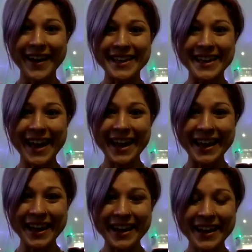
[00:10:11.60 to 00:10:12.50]
I get
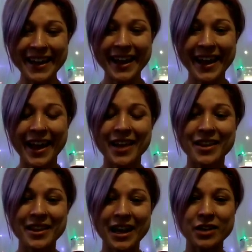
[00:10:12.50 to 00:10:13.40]
it. And
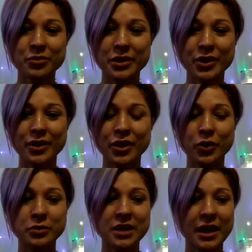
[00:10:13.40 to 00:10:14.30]
then that's when
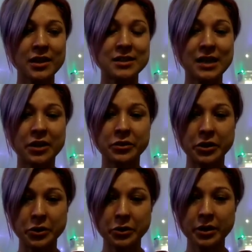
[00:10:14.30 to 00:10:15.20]
you take the
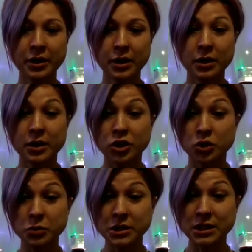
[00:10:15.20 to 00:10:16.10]
download that
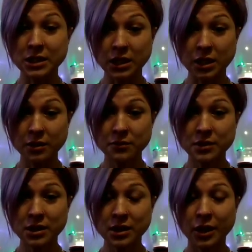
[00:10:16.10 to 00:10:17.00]
you
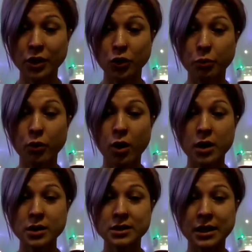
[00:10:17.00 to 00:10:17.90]
received and you
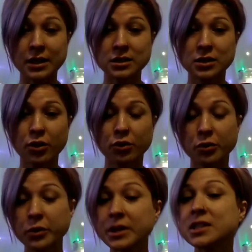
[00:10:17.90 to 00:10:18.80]
processed
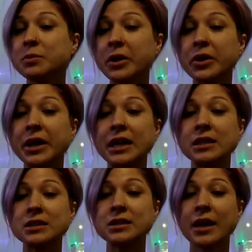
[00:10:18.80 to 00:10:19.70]
through
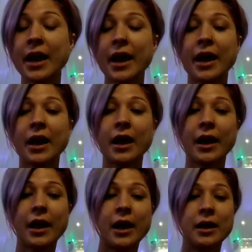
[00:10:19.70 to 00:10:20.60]
experience
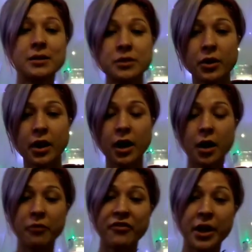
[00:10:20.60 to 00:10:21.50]
and
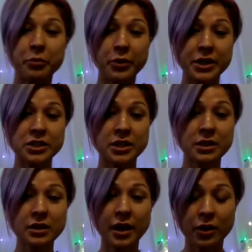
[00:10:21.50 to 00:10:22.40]

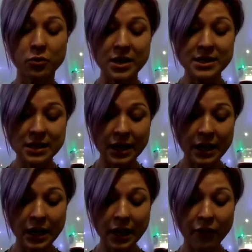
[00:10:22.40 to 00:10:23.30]
vibration and
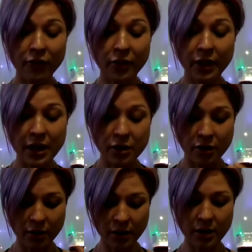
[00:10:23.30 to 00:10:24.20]
resonating it
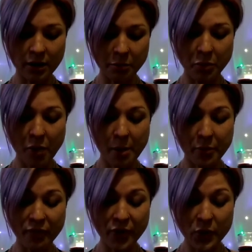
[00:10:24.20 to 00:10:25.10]
and the
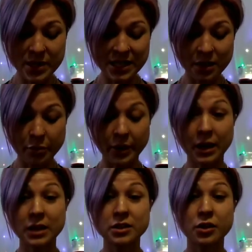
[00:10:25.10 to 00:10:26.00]
proper frequency to bring
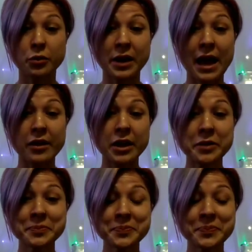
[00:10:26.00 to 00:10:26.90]
it into your
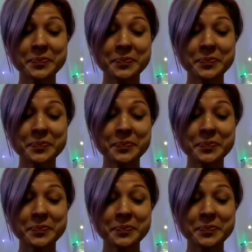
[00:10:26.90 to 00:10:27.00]
reality.